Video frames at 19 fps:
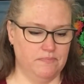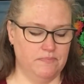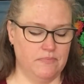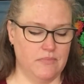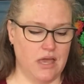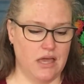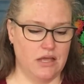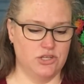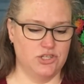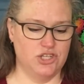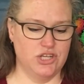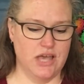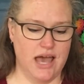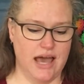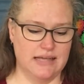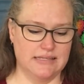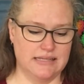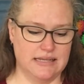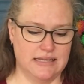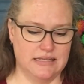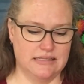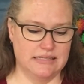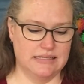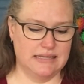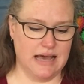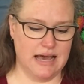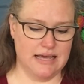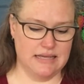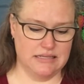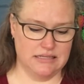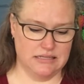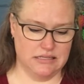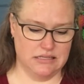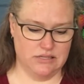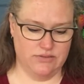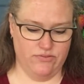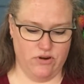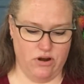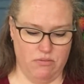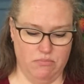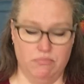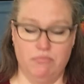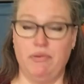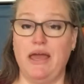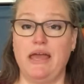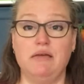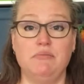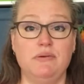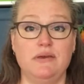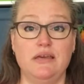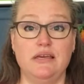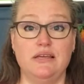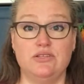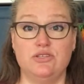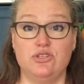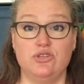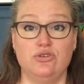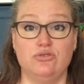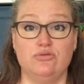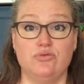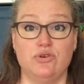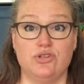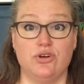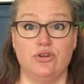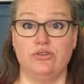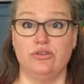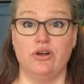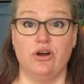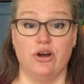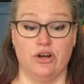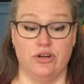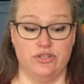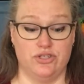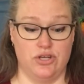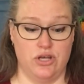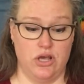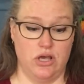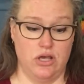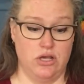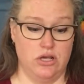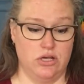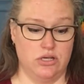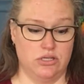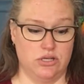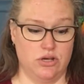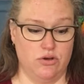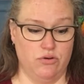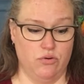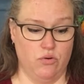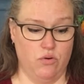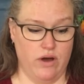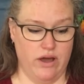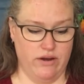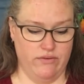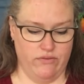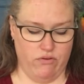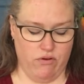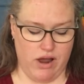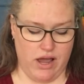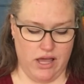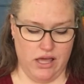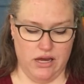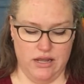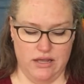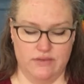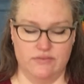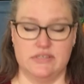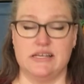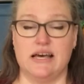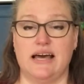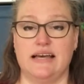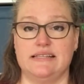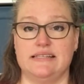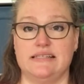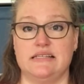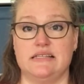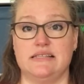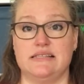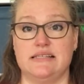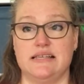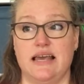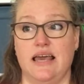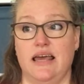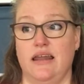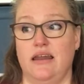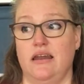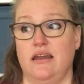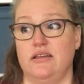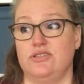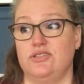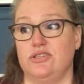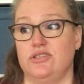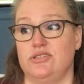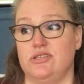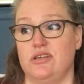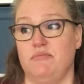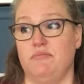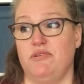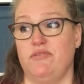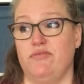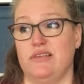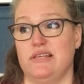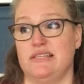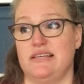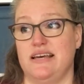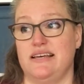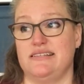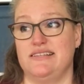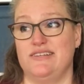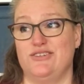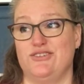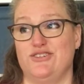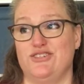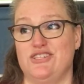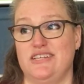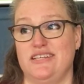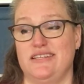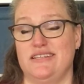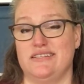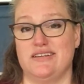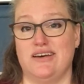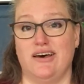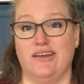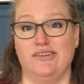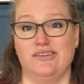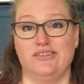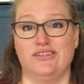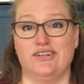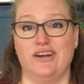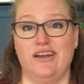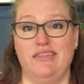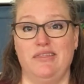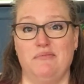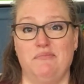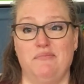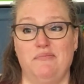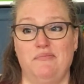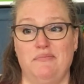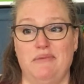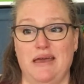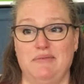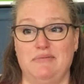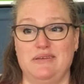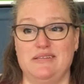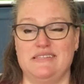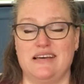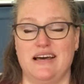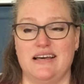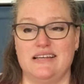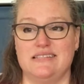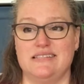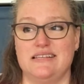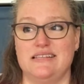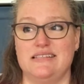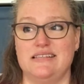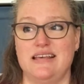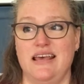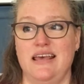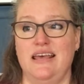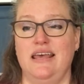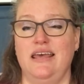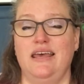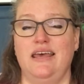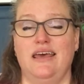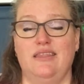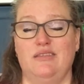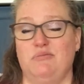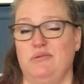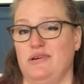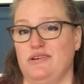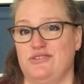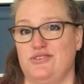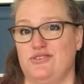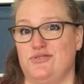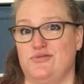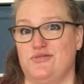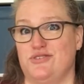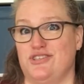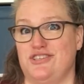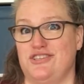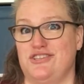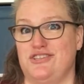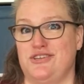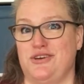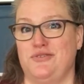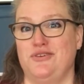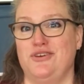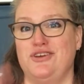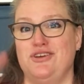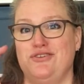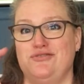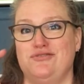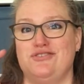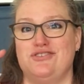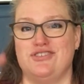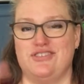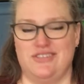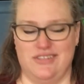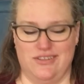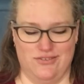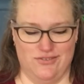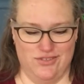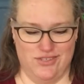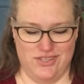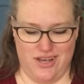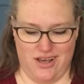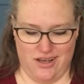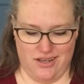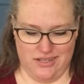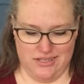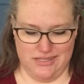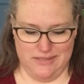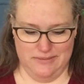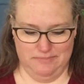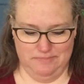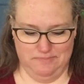And she has it in sizes from baby to adult large. So quite a variety of sizes, and some of the test knitters did the toddler and the baby sizes, and the pictures were just so cute, just little socks.